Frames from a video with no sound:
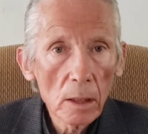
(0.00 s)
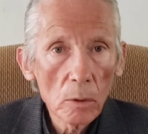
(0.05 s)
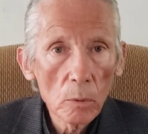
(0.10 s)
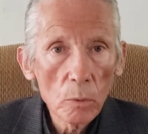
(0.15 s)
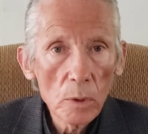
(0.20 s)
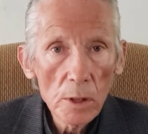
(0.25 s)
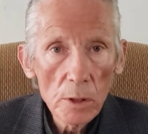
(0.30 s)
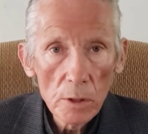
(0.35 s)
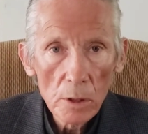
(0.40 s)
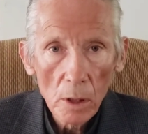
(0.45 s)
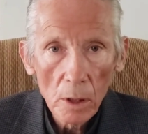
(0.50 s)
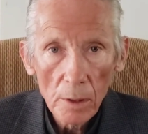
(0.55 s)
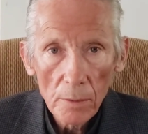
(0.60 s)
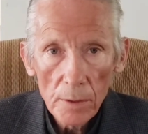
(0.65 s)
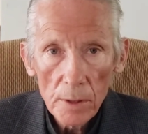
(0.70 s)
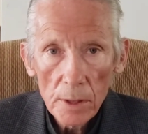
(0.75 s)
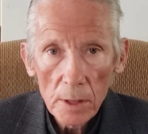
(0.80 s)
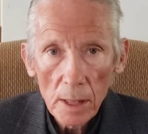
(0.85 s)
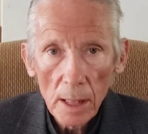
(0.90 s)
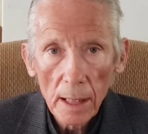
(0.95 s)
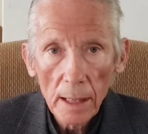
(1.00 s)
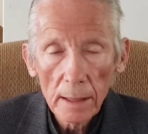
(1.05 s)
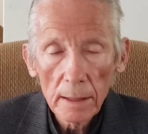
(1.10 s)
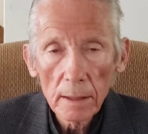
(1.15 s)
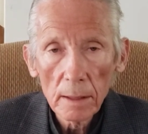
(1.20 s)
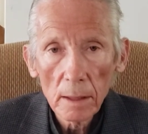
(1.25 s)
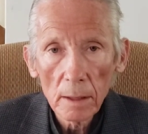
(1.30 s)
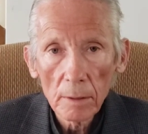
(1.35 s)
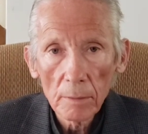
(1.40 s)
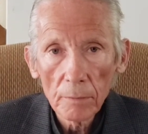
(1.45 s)
we saw this
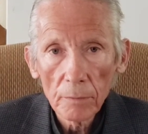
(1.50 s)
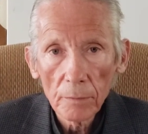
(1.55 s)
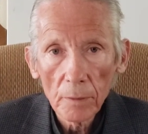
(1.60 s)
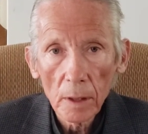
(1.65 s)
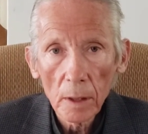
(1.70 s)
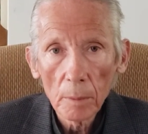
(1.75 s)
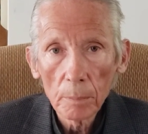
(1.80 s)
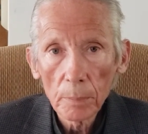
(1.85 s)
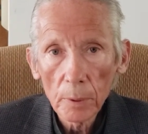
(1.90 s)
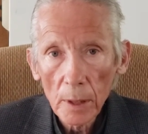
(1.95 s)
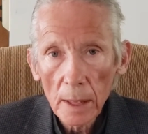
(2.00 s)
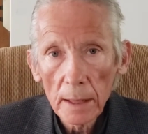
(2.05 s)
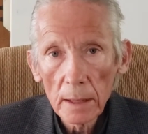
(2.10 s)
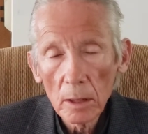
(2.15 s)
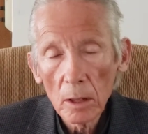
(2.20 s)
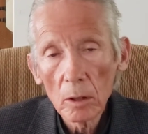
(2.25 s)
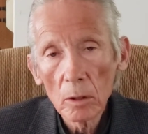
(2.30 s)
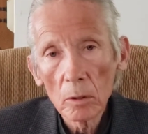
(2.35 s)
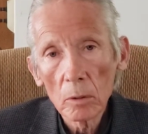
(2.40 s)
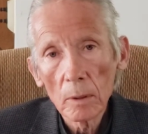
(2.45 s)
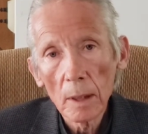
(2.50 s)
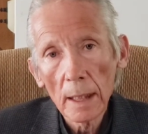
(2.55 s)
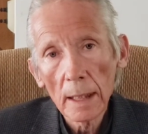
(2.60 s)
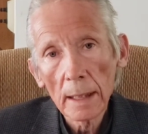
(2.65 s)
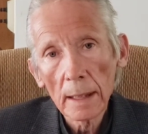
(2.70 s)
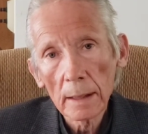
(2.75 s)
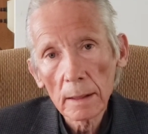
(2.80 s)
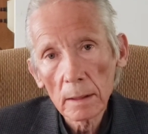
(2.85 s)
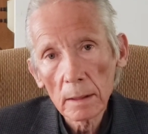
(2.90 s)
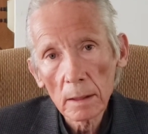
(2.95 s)
kind of Prego
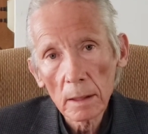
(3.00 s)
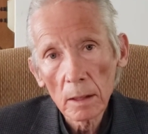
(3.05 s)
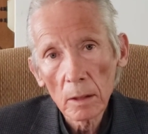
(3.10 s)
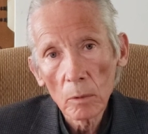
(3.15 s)
and